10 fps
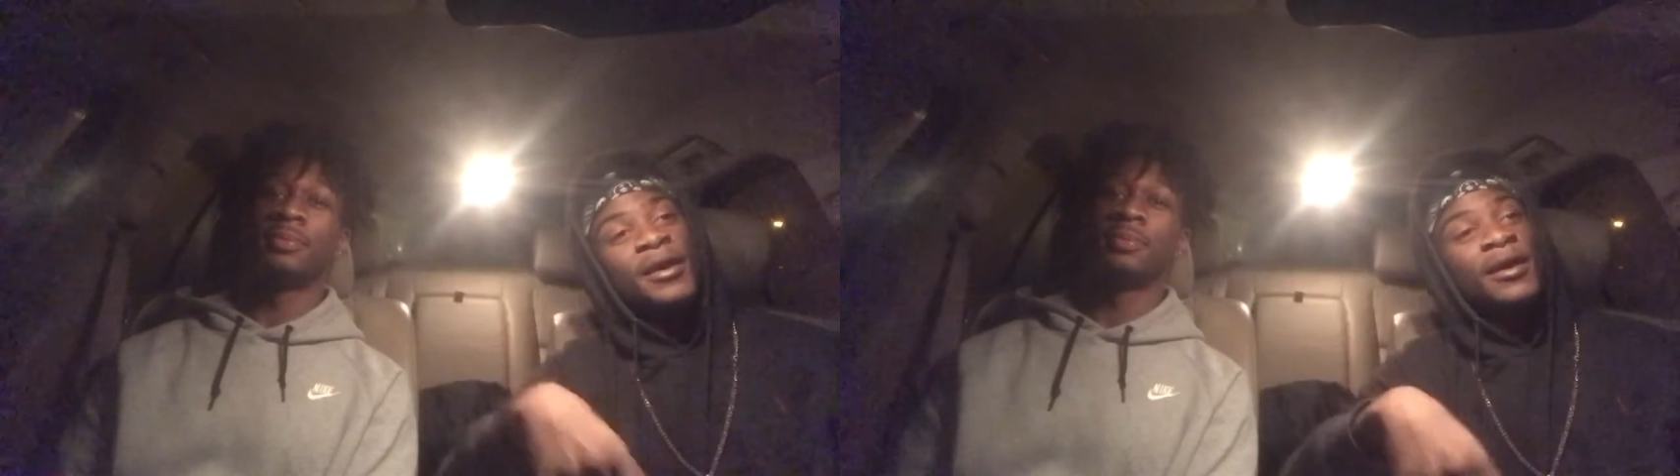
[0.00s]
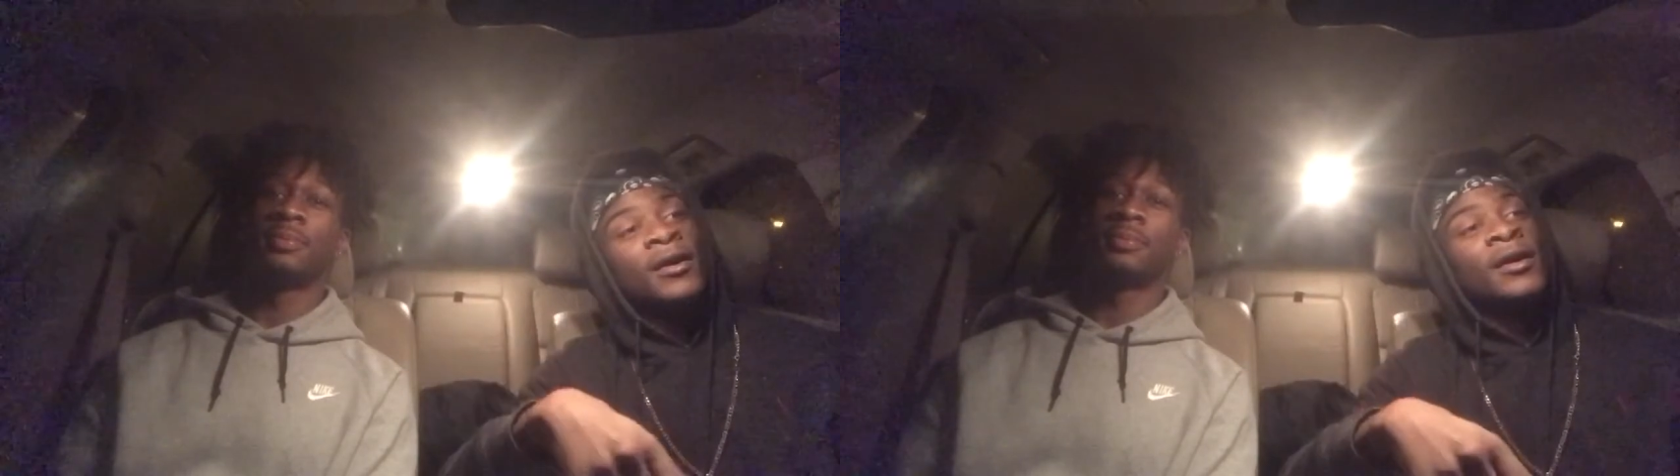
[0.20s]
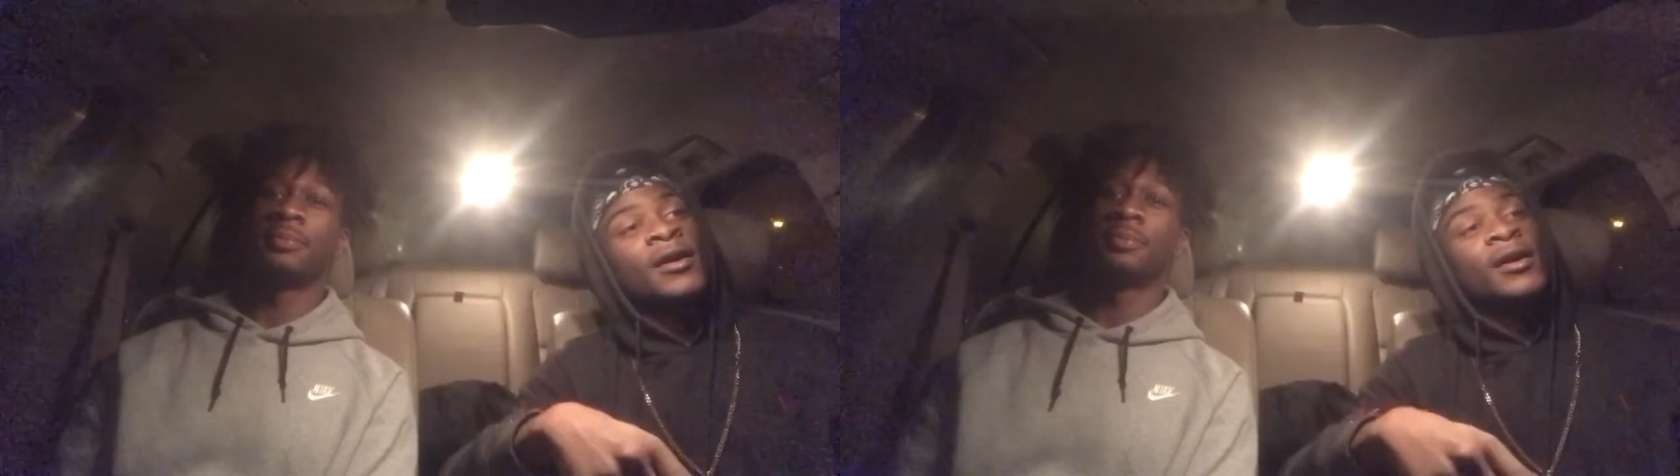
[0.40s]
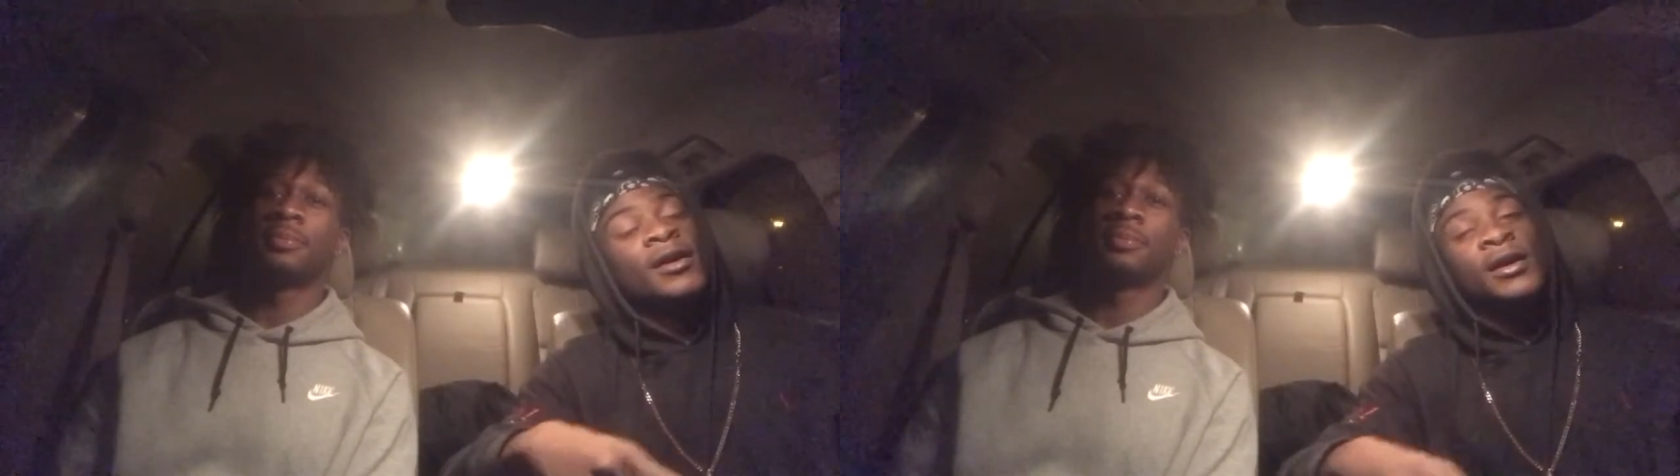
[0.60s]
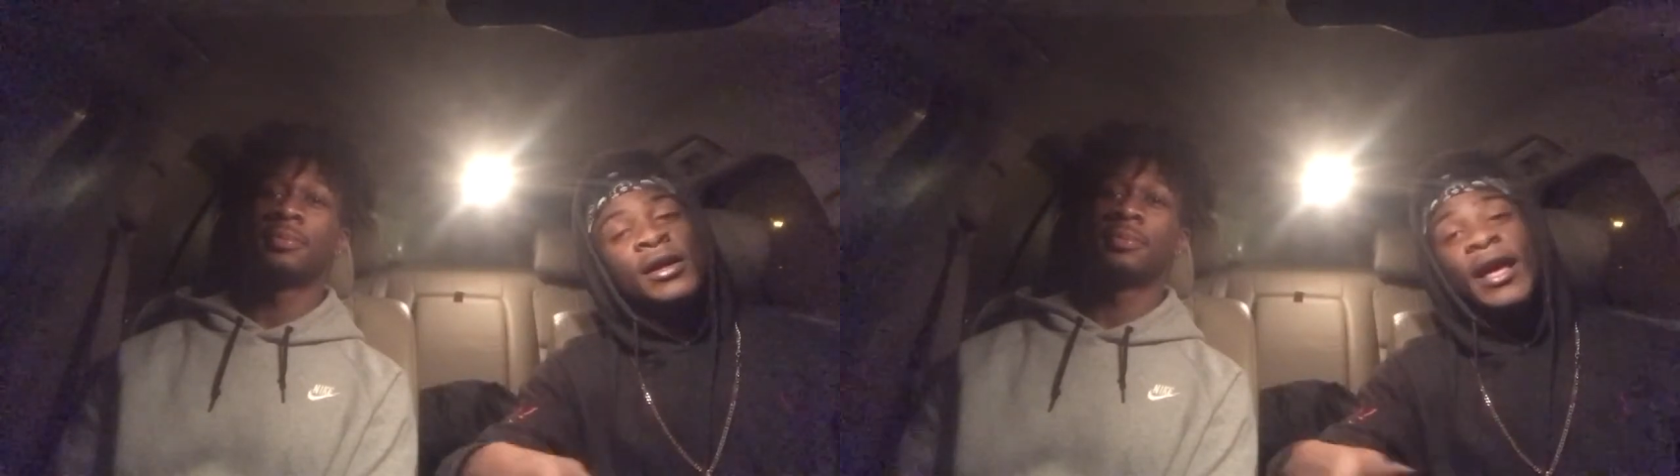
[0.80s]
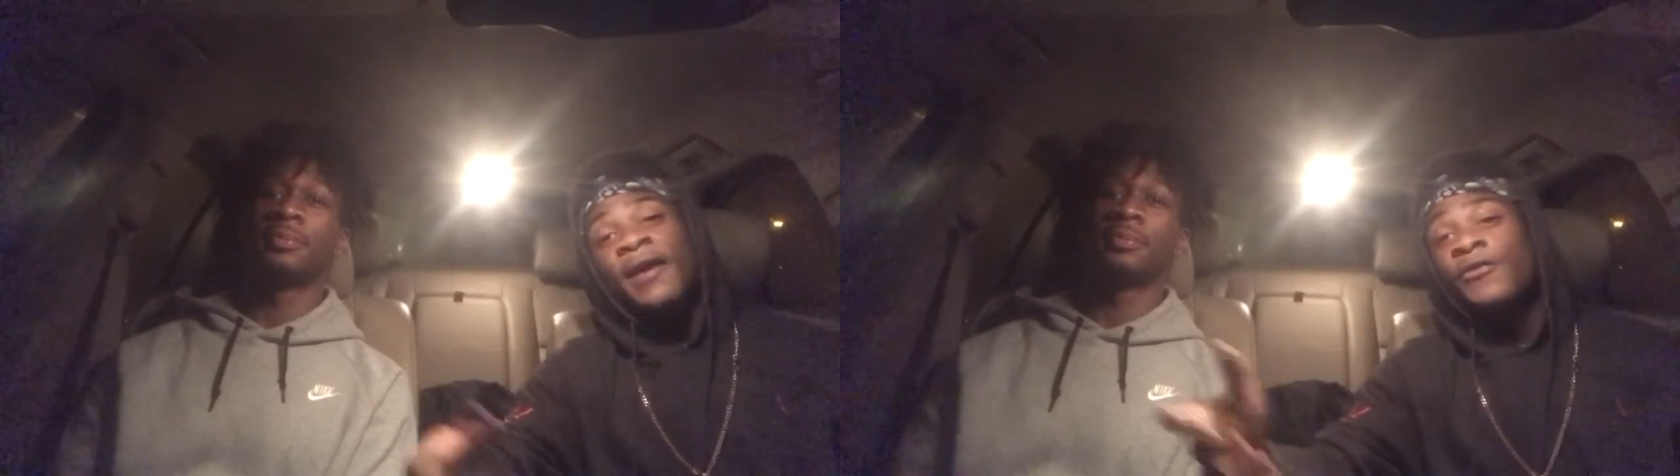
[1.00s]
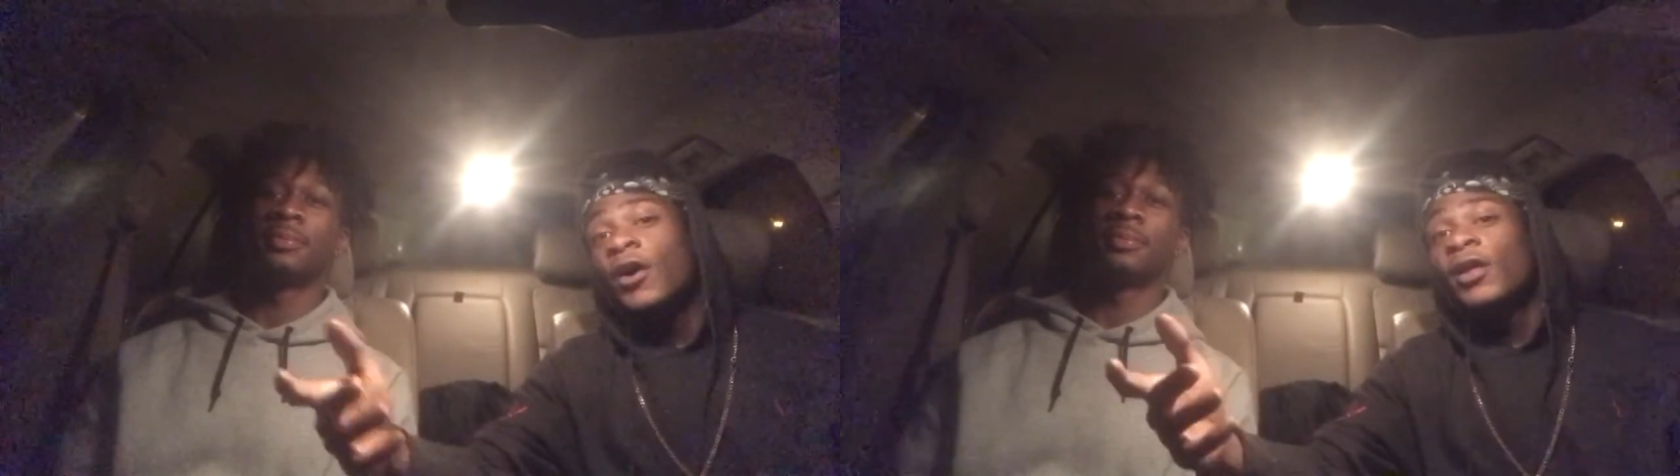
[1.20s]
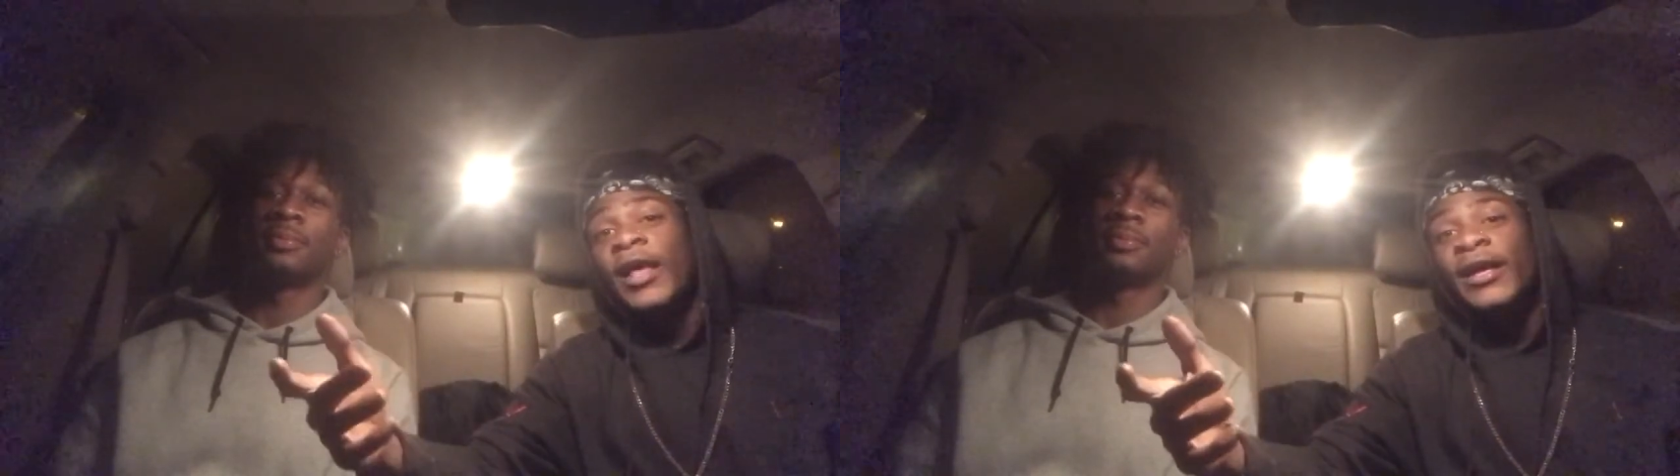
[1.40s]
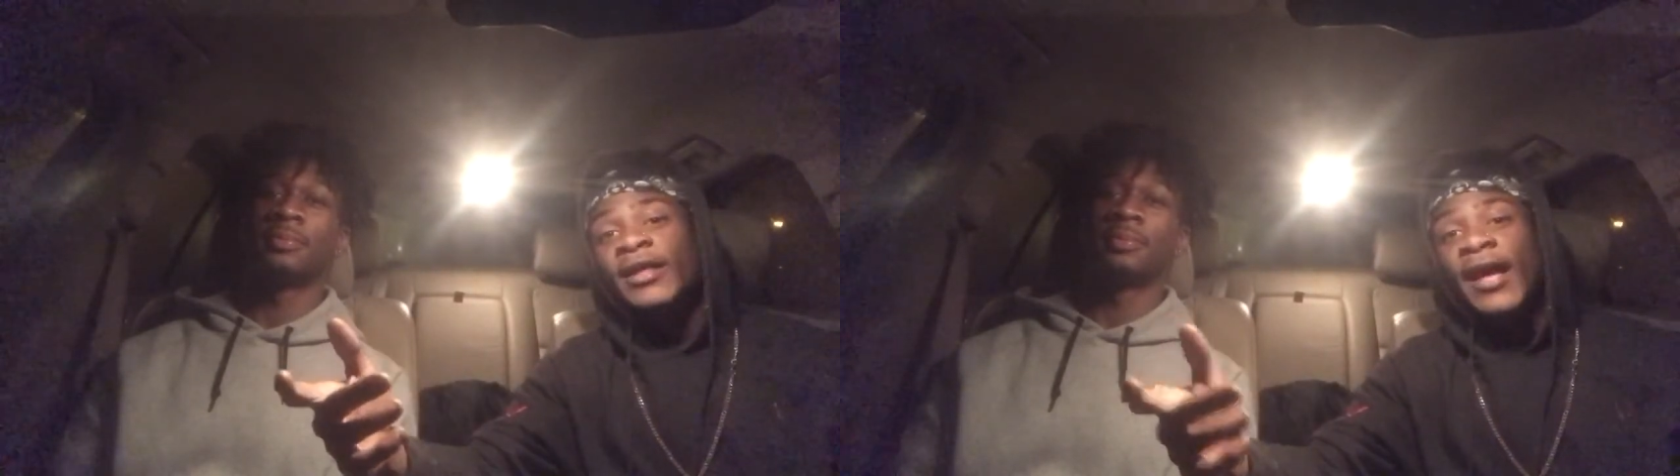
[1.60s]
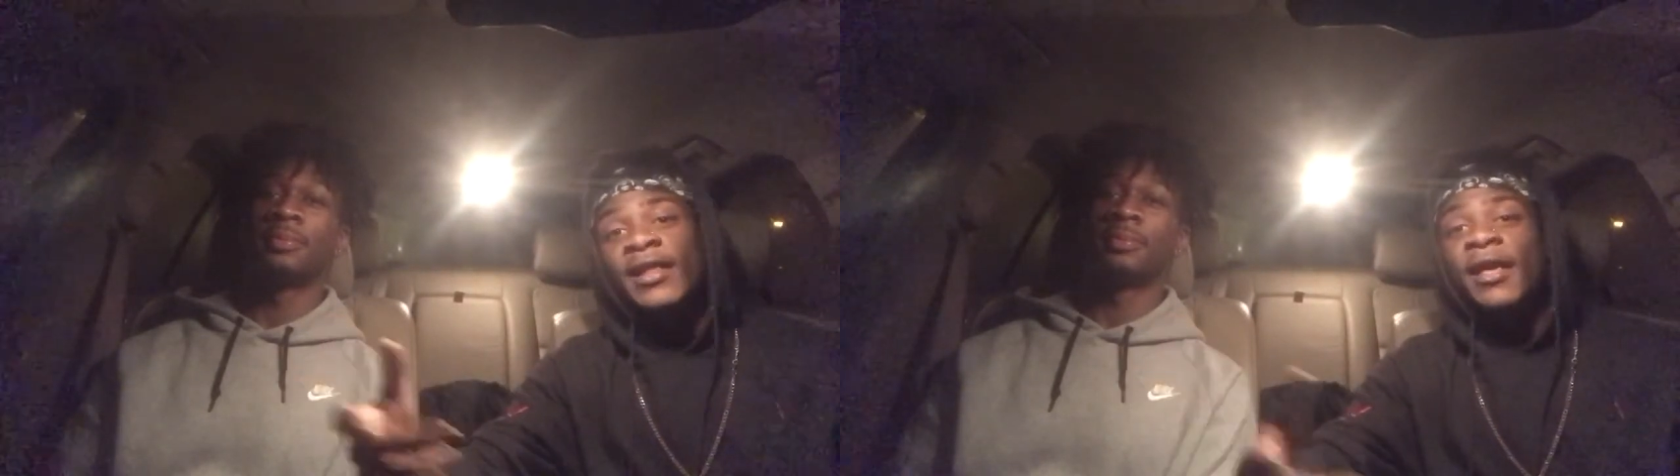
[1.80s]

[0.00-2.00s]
But yeah, if y'all like that,